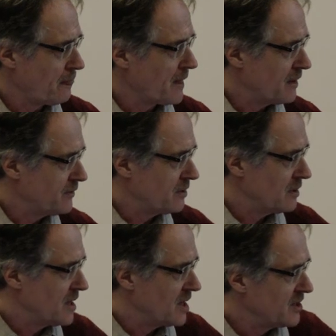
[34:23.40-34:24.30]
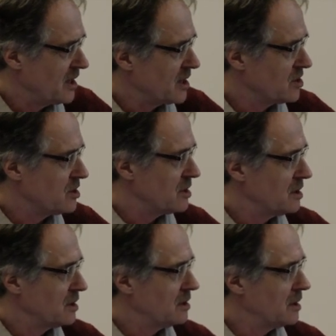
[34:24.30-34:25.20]
after Anne's lecture.
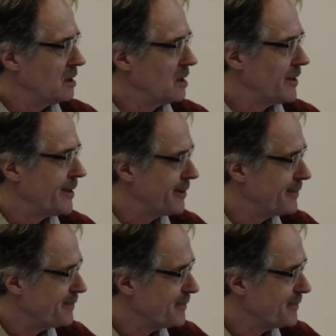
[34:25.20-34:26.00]
I